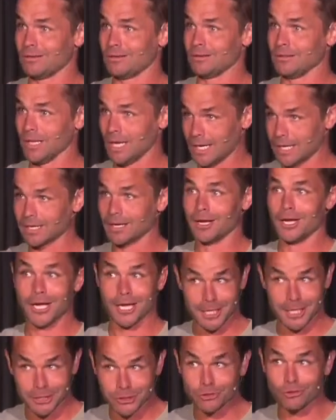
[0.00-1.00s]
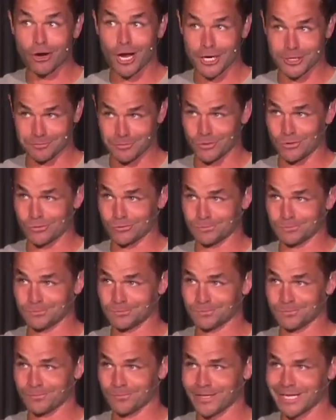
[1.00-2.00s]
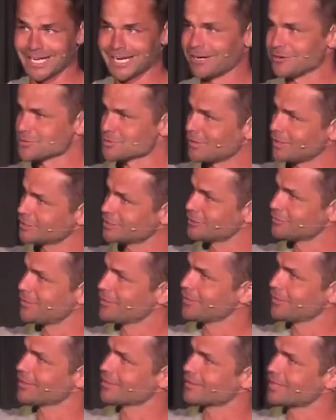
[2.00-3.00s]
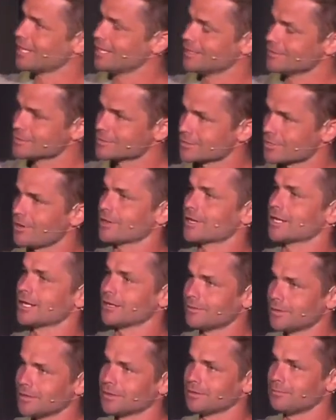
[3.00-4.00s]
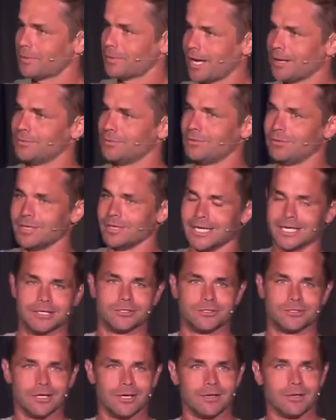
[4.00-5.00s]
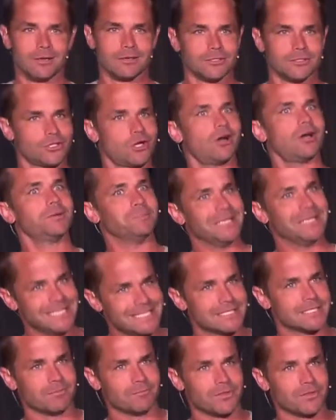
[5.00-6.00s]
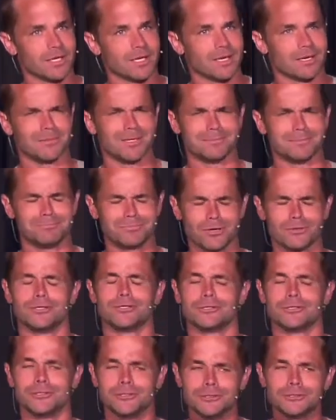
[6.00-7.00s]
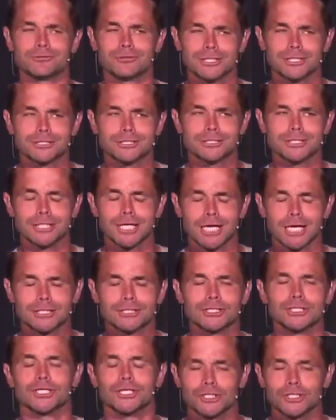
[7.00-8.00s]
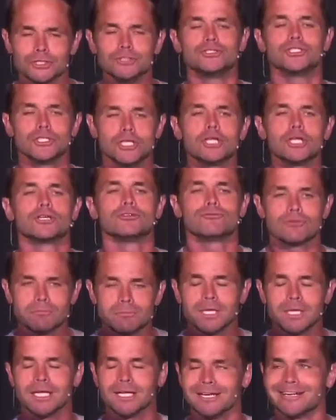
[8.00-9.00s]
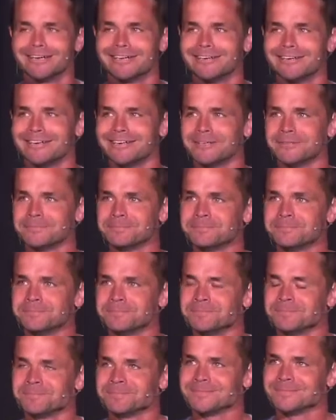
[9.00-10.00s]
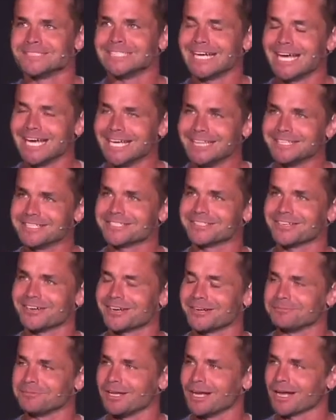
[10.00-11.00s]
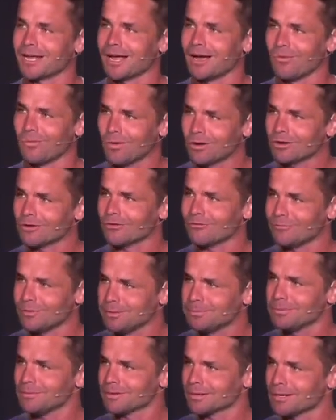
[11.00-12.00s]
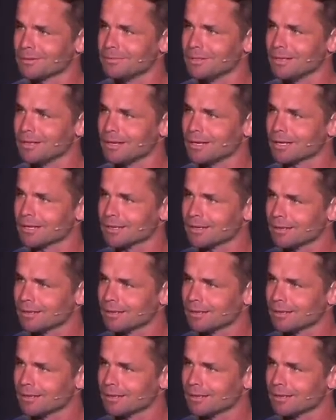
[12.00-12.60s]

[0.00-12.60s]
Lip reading: Like, incredible. And I was watching one the other day. He was talking about the Bible and taught me something, and I'm like, bro, you're a new Christian. You should learn from me, you know? And I had this thought, I'm like, I wonder if people are going to be like,